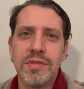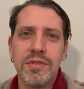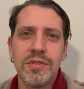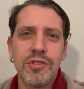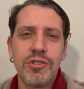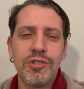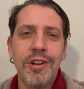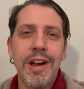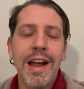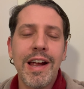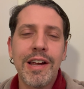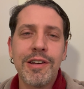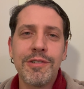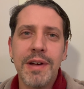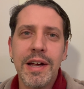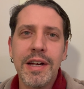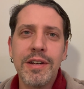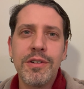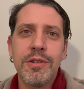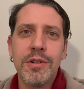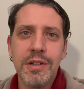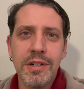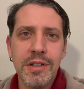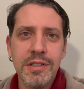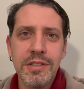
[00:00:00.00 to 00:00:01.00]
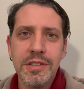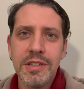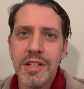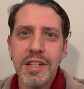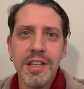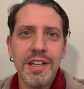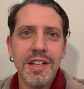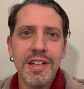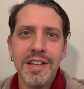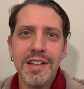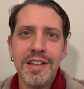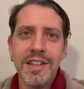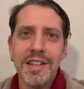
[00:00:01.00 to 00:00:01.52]
track record
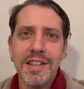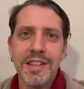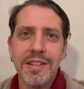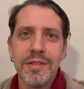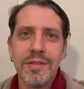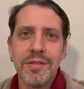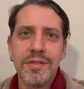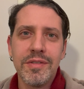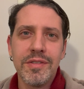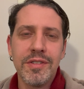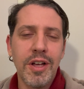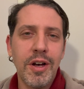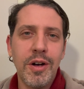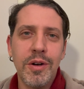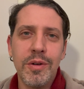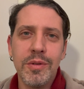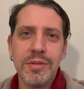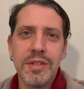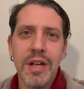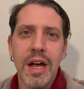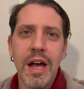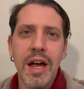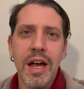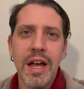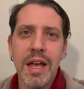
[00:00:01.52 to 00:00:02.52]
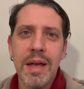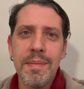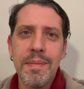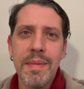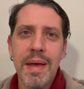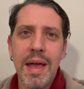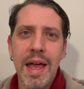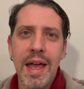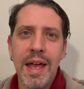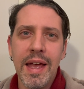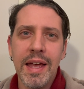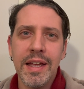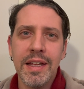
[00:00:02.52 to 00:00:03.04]
the whole time.
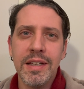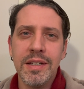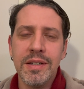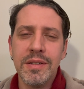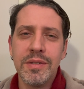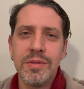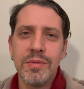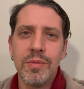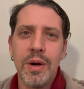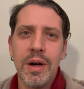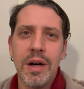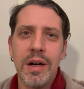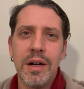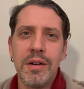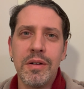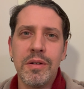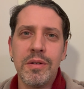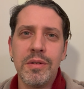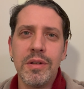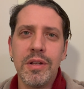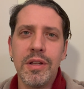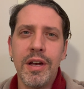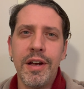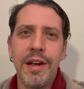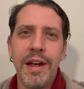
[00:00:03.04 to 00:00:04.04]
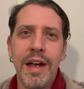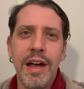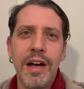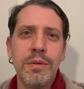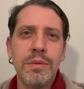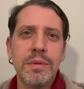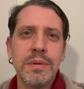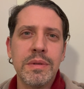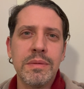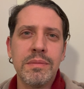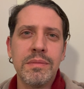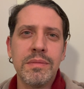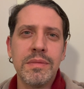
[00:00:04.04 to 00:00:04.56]
And while her
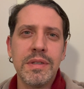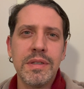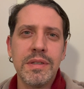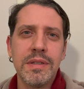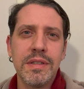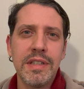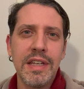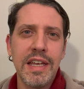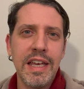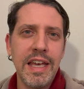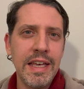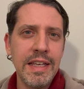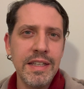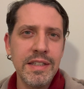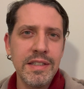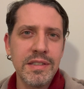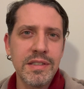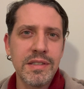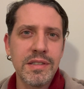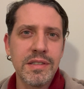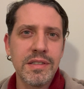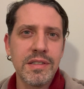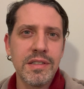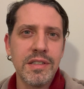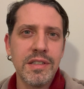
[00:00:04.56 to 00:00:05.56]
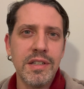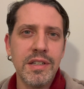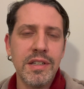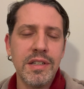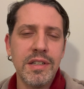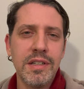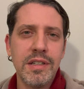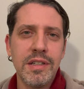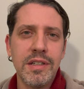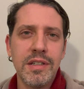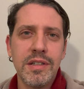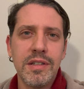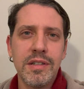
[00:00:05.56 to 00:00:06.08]
album Hiss,
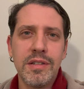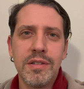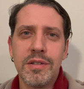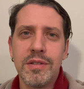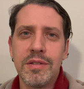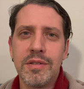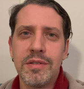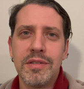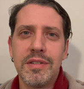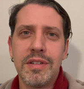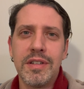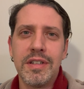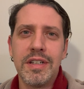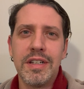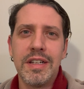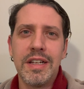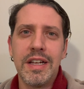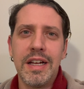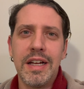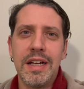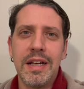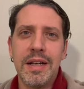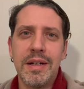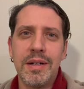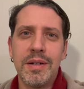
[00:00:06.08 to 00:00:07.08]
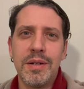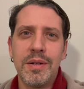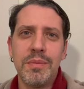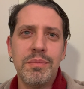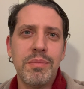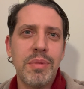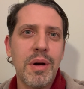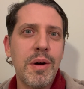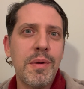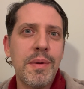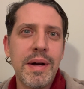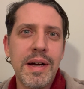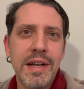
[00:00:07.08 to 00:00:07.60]

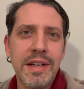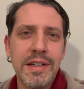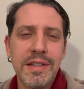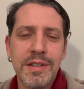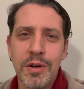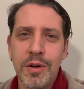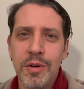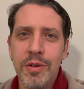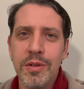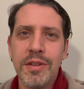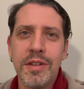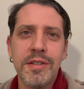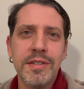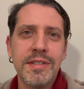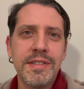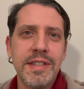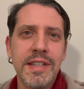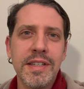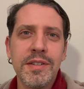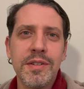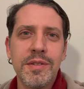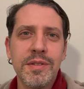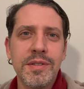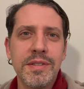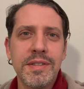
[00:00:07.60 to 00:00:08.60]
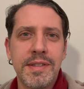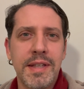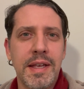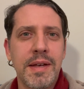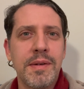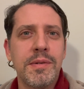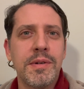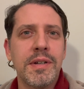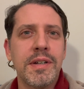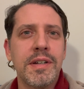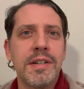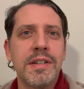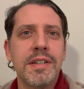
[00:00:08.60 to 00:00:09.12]
Boa, all those singles, they
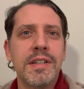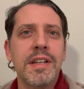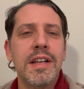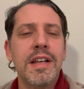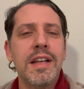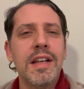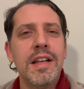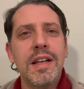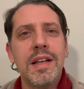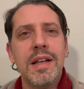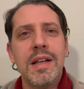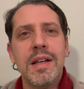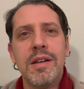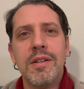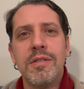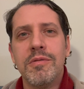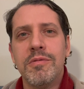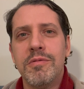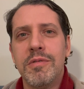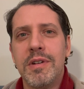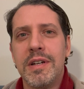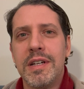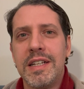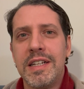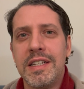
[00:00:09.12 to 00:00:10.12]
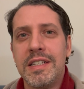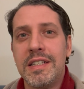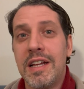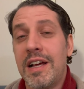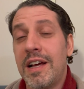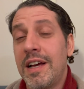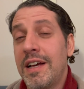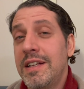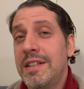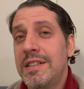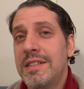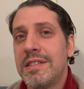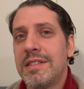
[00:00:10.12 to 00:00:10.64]
were really
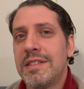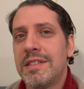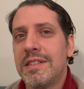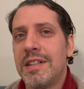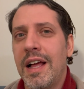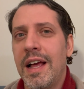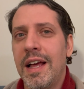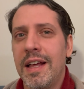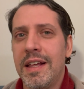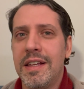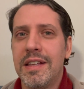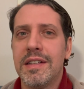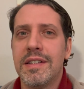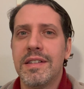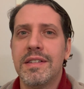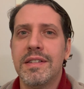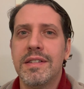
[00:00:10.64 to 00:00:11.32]
nice. Like,